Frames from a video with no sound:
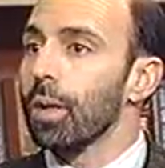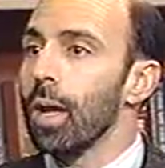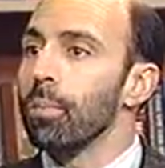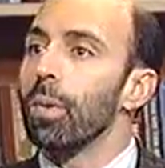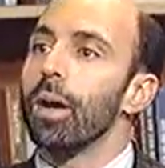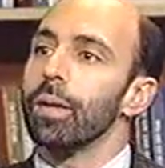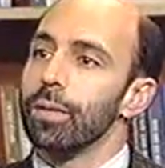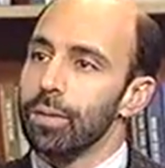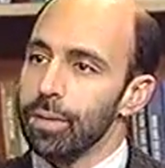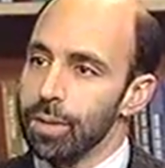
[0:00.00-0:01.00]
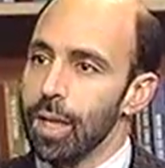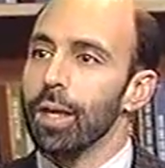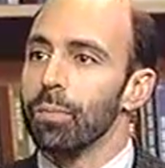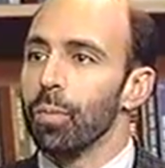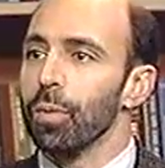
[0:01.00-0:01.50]
and by the
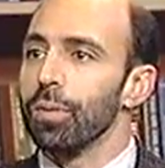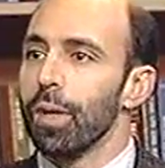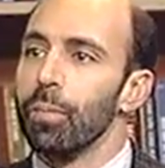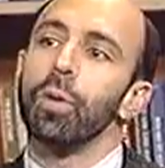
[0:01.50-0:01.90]
second birthday,